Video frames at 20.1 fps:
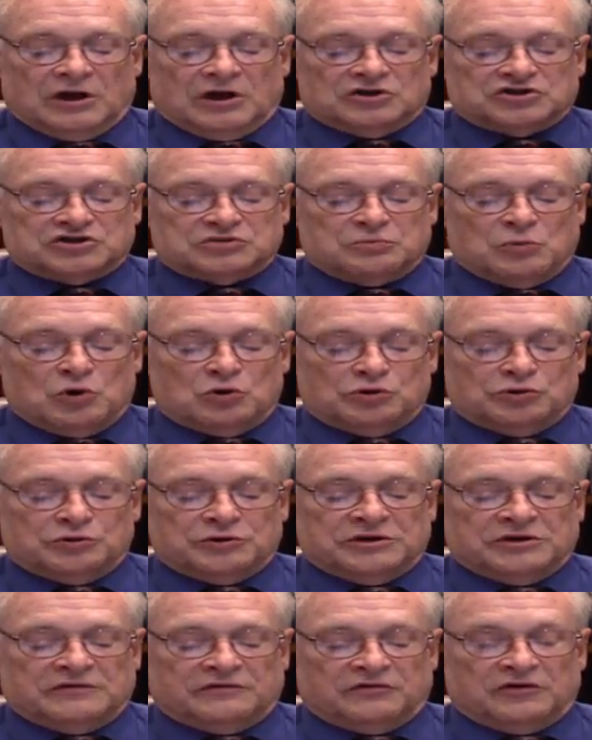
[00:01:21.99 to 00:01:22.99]

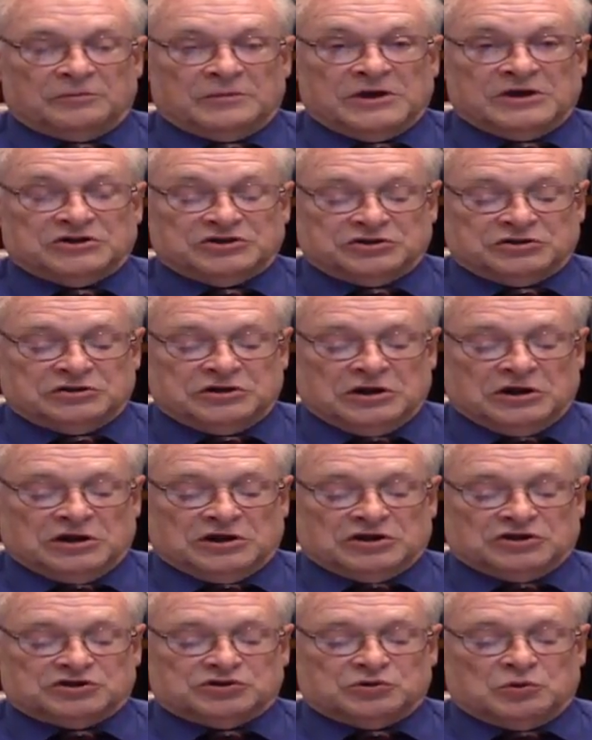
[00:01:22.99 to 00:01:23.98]
Smoldering inflammation
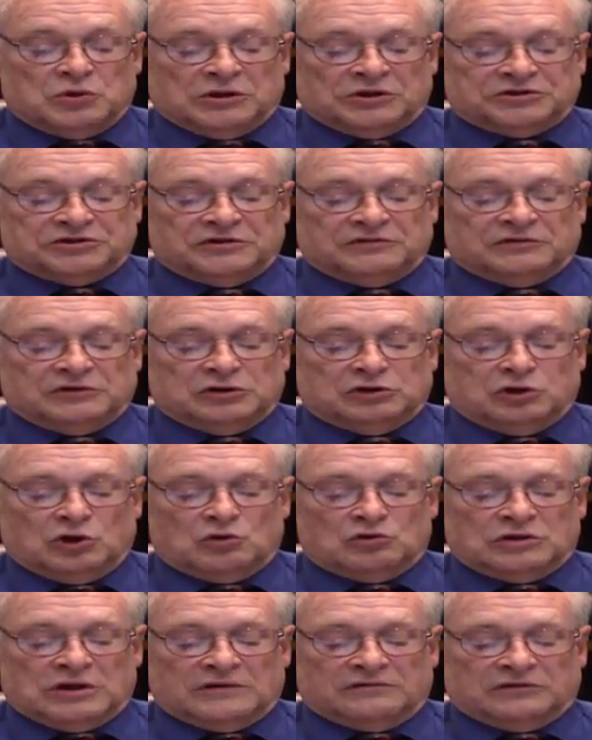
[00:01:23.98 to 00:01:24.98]
is a relatively
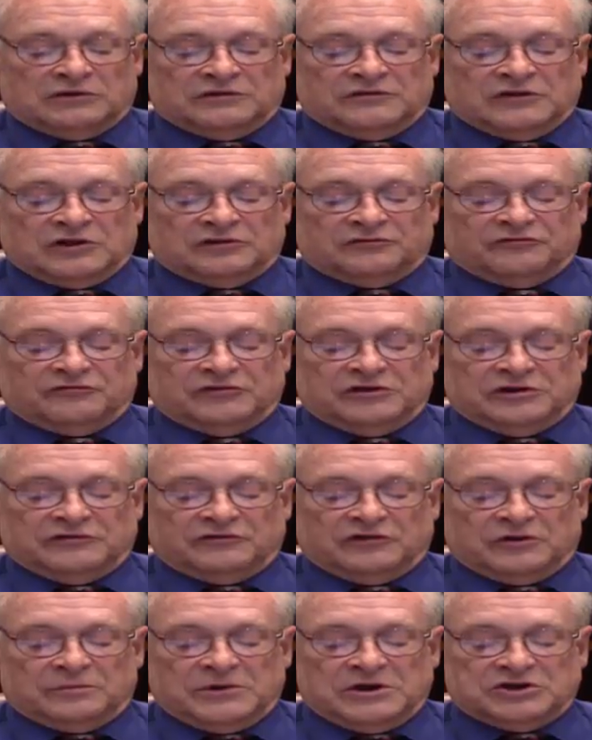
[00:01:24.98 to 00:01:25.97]
low level of
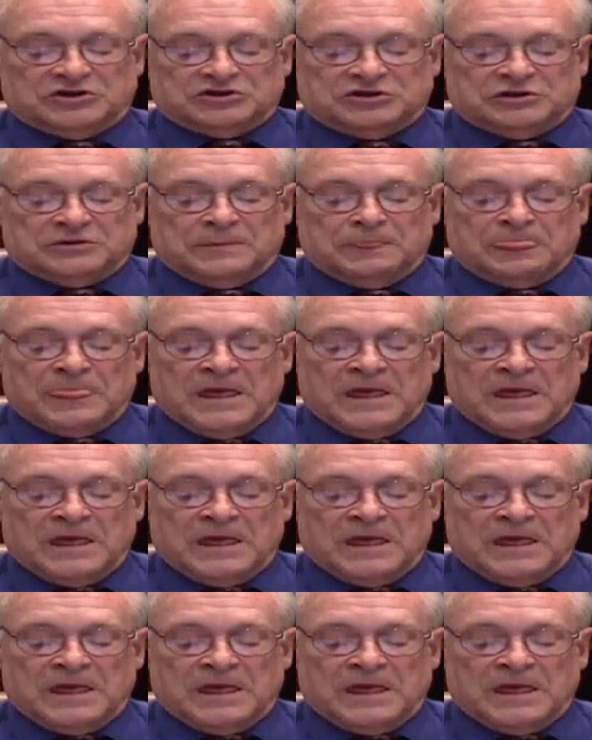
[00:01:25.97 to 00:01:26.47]
inflammation.